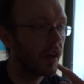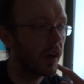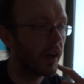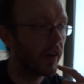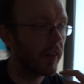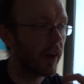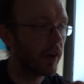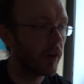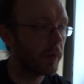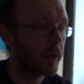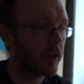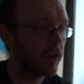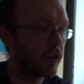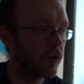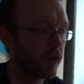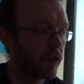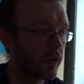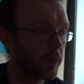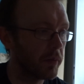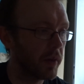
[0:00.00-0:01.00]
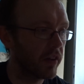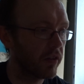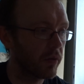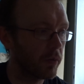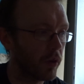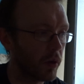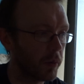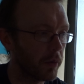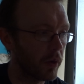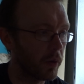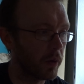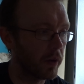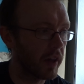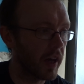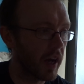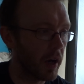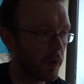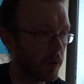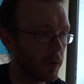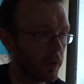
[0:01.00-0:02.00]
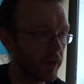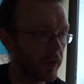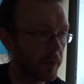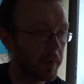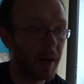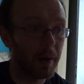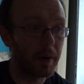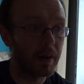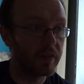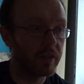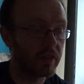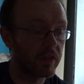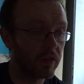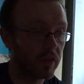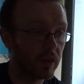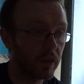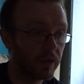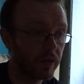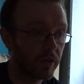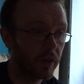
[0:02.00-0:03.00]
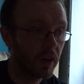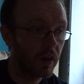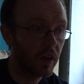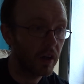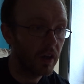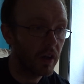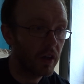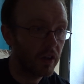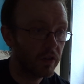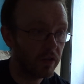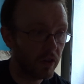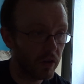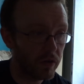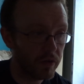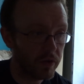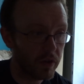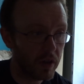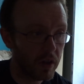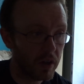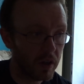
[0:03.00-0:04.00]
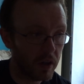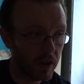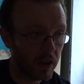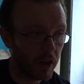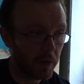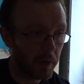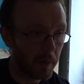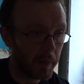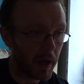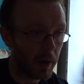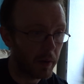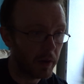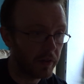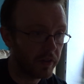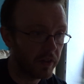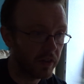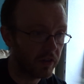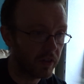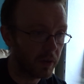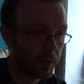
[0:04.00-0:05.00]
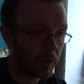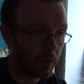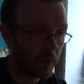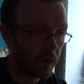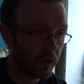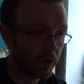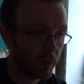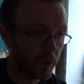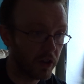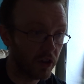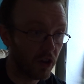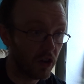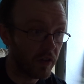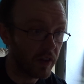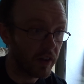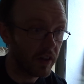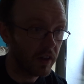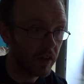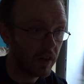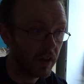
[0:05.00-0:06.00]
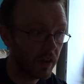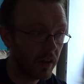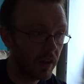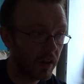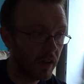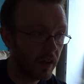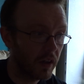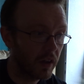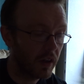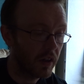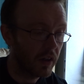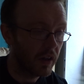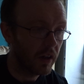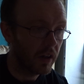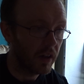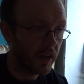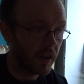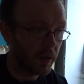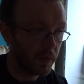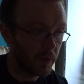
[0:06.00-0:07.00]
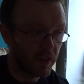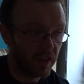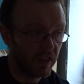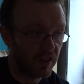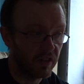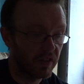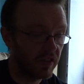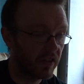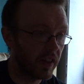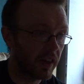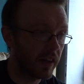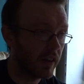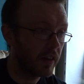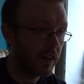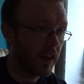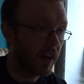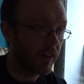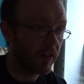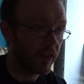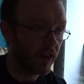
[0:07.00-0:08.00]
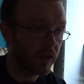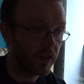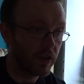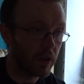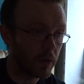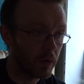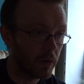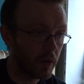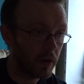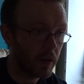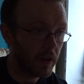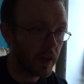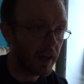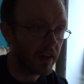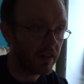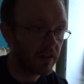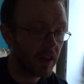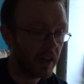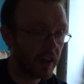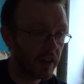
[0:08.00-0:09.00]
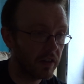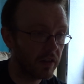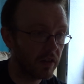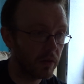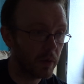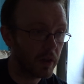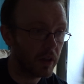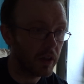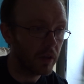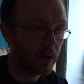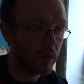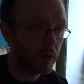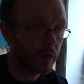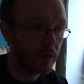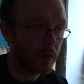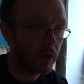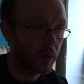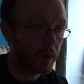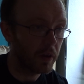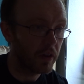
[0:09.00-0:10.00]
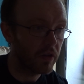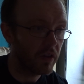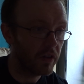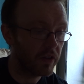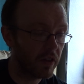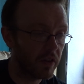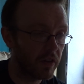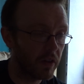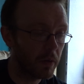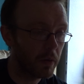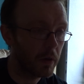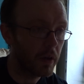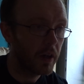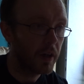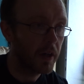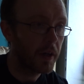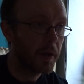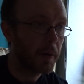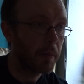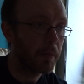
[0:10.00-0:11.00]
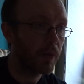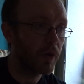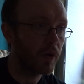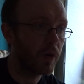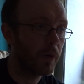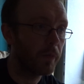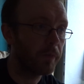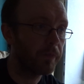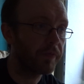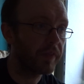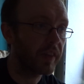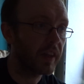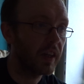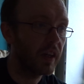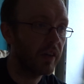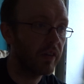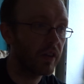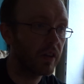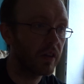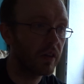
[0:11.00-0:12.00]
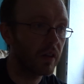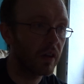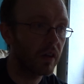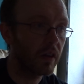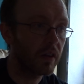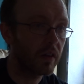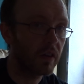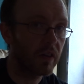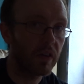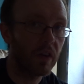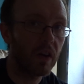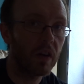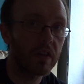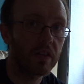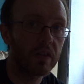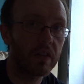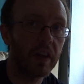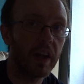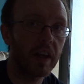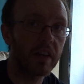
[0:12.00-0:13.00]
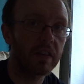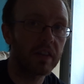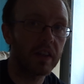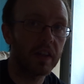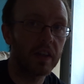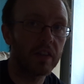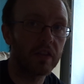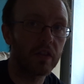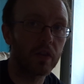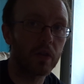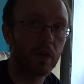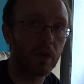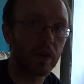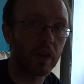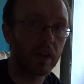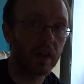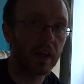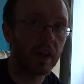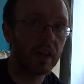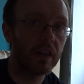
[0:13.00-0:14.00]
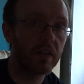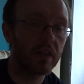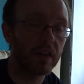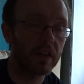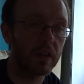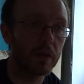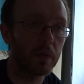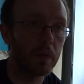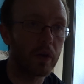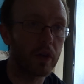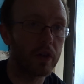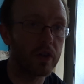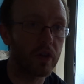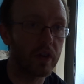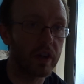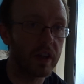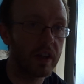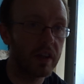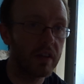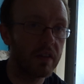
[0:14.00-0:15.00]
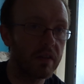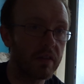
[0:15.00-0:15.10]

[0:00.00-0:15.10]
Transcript: And that will be just sort of mixing what I'm doing now with the powerlifting stuff. So far, a lot of my powerlifters seem to want to switch over, which is fine. And I've got a few ex-clients as well who are interested too. But if you're not an ex-client or a current client and you want to join in,